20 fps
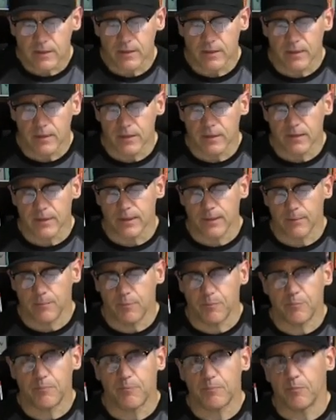
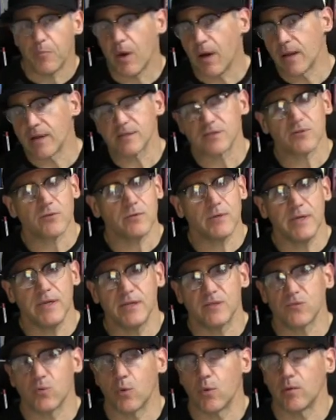the apostle,
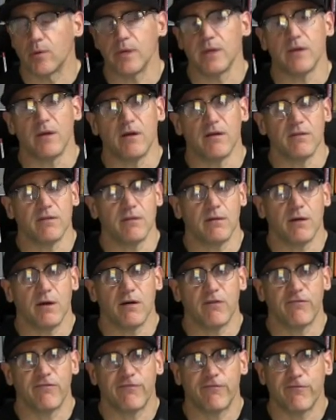he's wanting
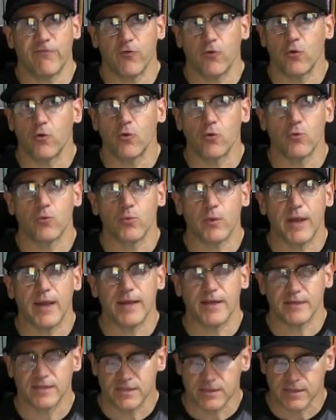a full
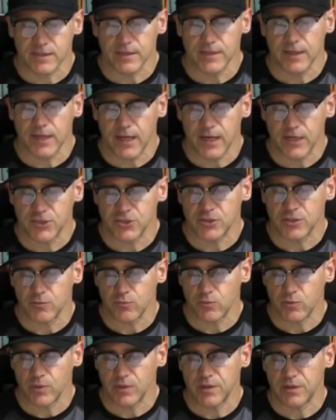
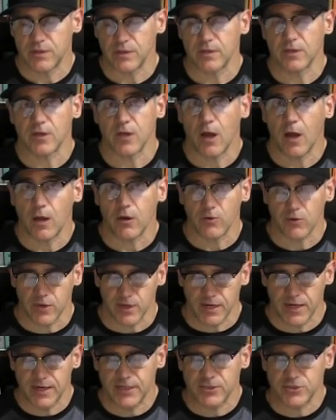reconciliation with the
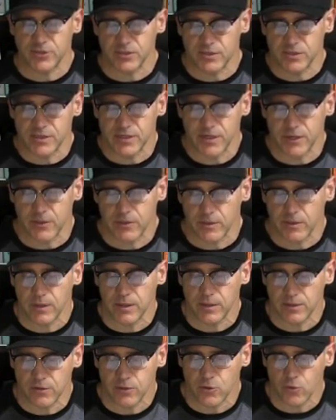congregations here
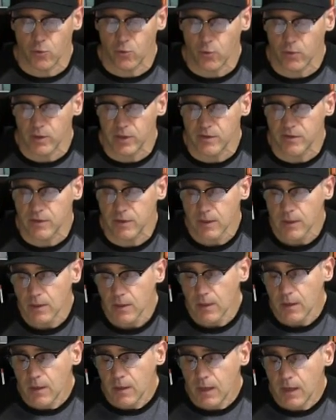in Corinth,
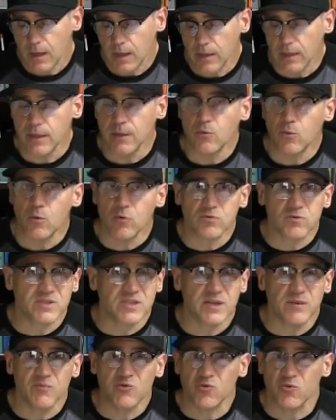and he wants
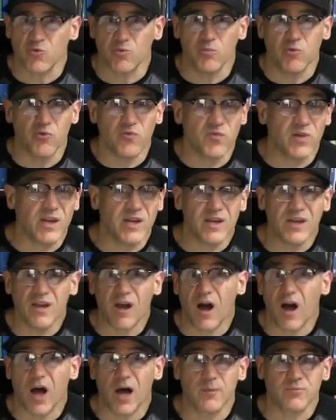them to remove
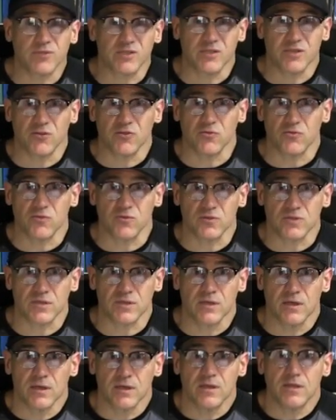any
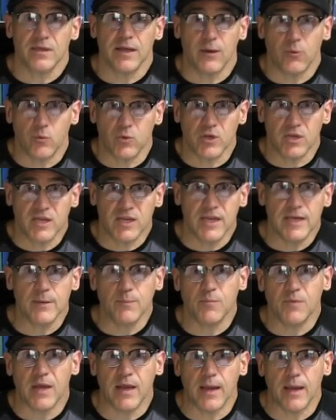obstacles that would
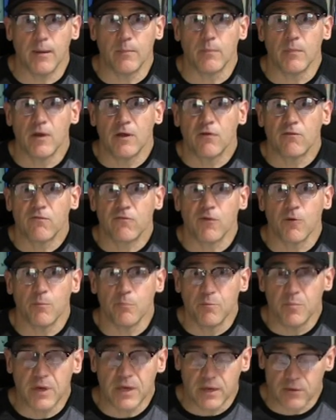keep them
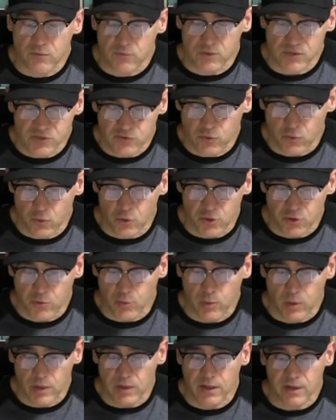from being restored
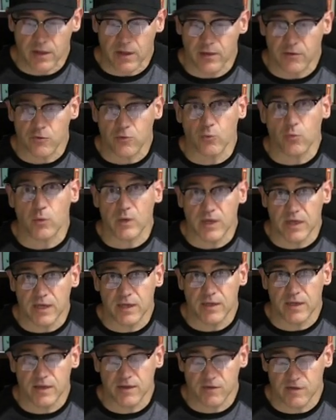to one another when
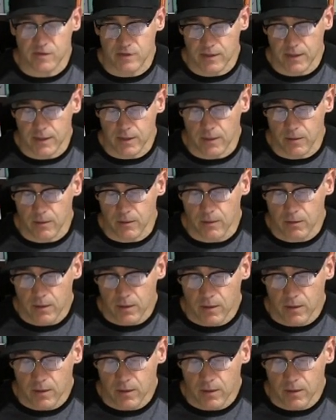he gets there